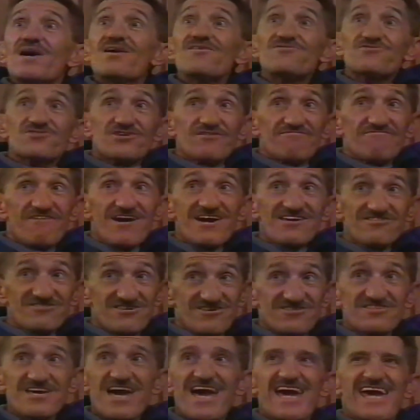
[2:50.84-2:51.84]
Uh, suffice
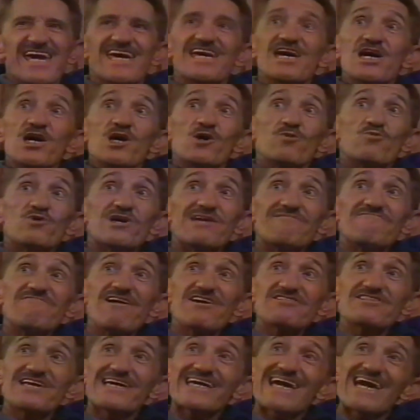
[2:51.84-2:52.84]
to say, we're
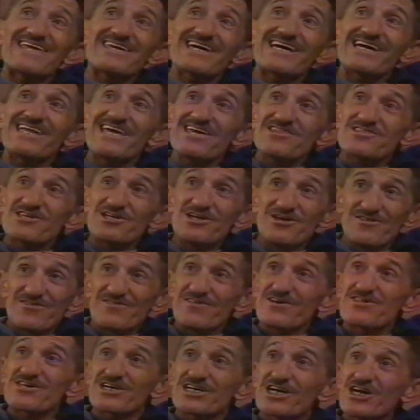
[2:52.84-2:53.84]
investigating an
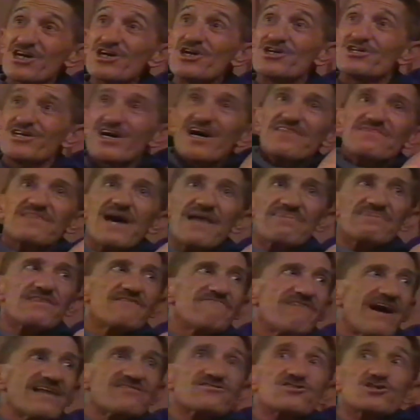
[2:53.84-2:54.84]
incident that occurred at Dan
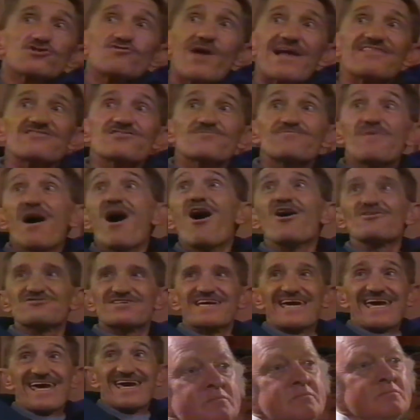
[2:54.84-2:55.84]
Levan's grand's
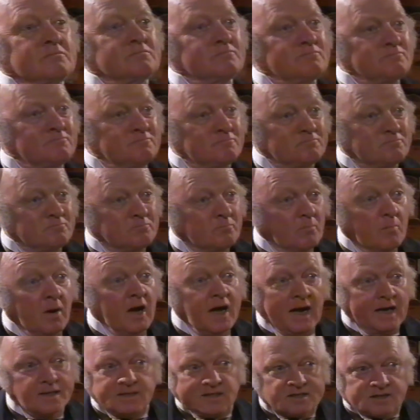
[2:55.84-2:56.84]
party. Mm,
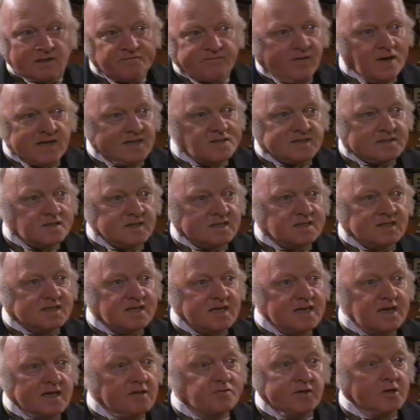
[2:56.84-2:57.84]
and suffice to
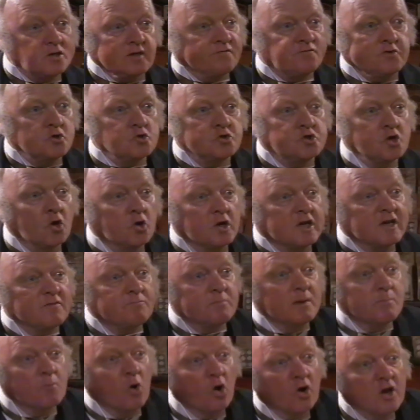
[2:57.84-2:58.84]
say that if you don't
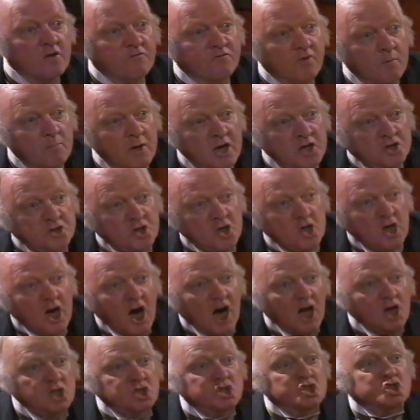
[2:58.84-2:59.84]
give me more
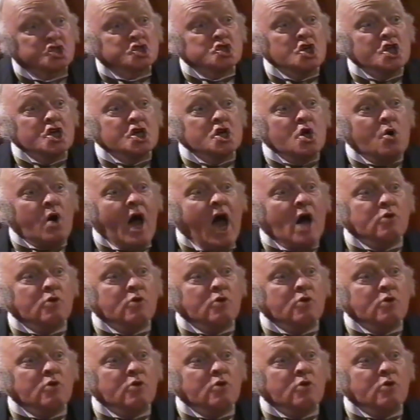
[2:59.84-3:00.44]
information, I'll sling you